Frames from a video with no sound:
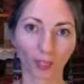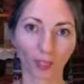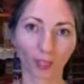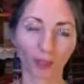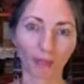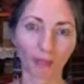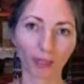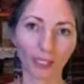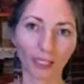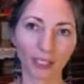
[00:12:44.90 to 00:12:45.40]

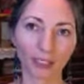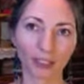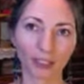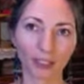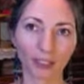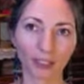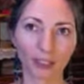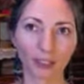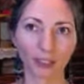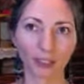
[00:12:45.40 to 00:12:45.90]
Pay
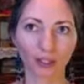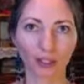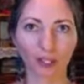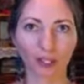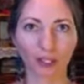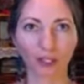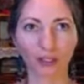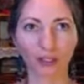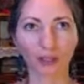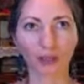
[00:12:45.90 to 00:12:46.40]
attention
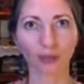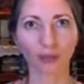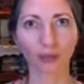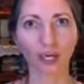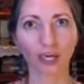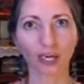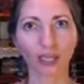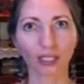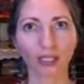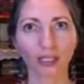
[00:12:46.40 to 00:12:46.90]
that your
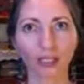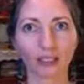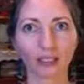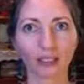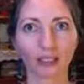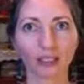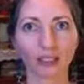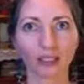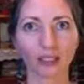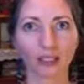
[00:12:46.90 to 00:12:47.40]
head,
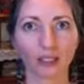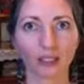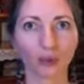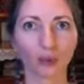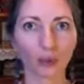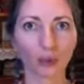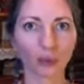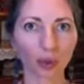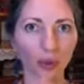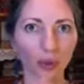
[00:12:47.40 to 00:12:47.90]
like
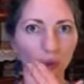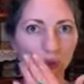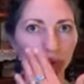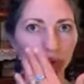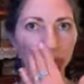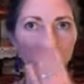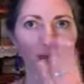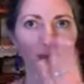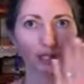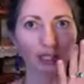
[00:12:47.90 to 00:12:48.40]
your
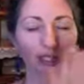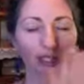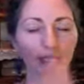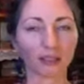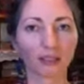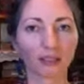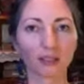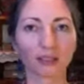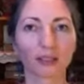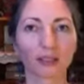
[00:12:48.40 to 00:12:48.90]
nose,
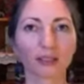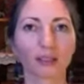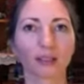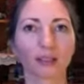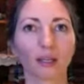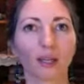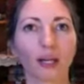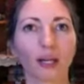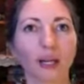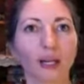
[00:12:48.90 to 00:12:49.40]
stays
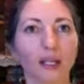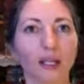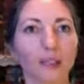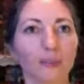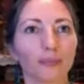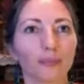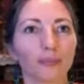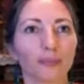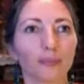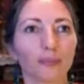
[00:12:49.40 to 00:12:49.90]

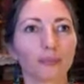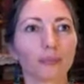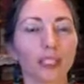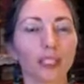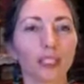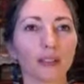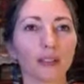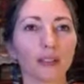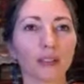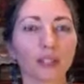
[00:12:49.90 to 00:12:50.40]

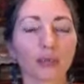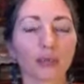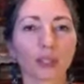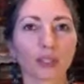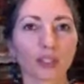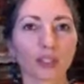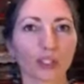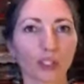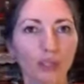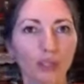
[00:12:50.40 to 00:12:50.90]
in the
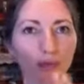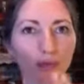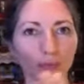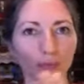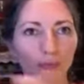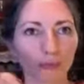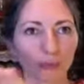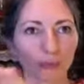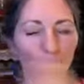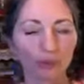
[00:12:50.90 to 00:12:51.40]
direction
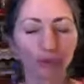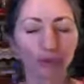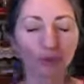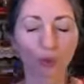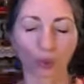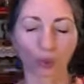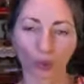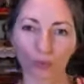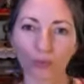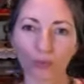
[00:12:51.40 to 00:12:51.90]
of in
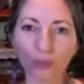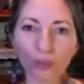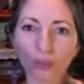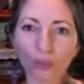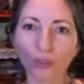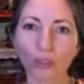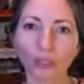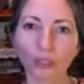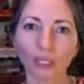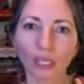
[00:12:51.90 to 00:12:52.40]
front of
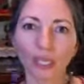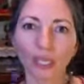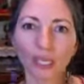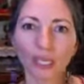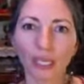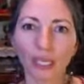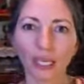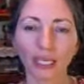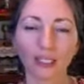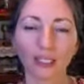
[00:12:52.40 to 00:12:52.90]
you,
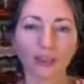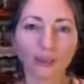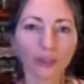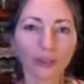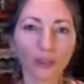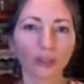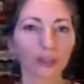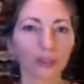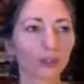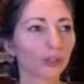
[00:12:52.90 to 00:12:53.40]
and you're
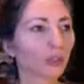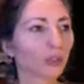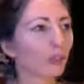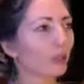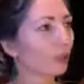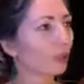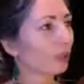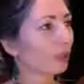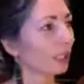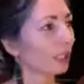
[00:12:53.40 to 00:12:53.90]
not
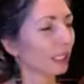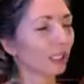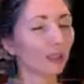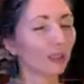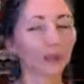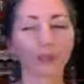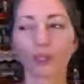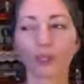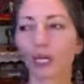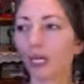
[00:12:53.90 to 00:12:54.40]
turning
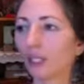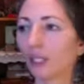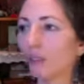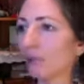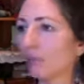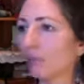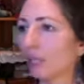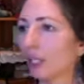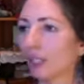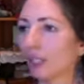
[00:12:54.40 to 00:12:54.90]
your
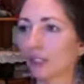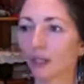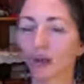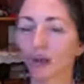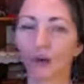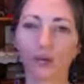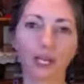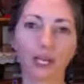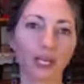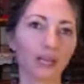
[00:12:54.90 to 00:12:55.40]
head right
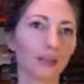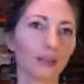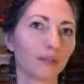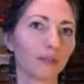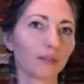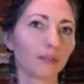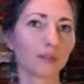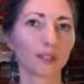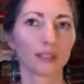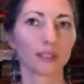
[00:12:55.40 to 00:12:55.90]
or left,
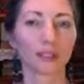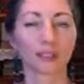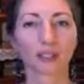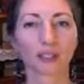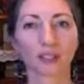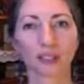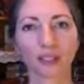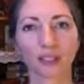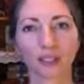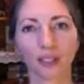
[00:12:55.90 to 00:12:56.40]

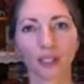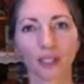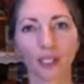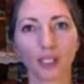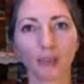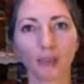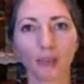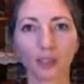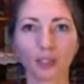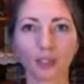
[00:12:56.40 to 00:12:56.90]

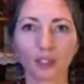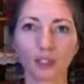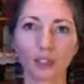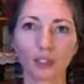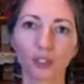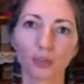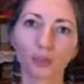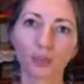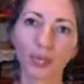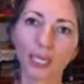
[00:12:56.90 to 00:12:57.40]
but
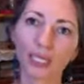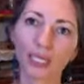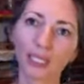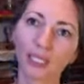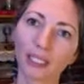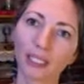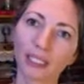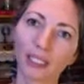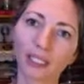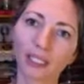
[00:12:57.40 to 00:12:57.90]
just
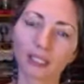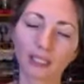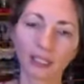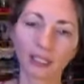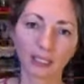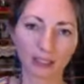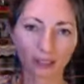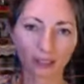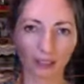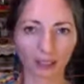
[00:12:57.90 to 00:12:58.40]
bending it
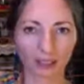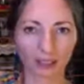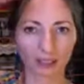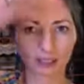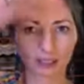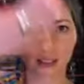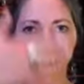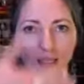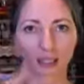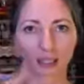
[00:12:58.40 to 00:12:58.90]

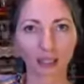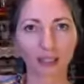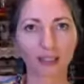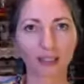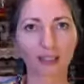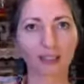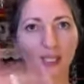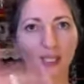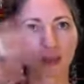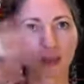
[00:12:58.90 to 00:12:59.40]
in that
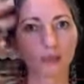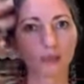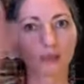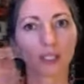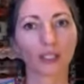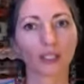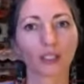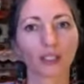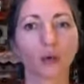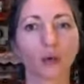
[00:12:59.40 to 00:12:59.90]
same
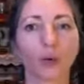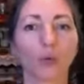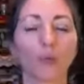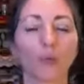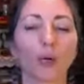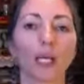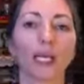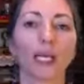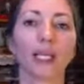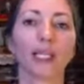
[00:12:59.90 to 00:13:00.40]
vertical
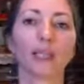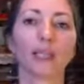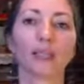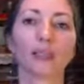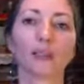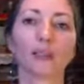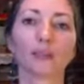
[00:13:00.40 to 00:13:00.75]
plane.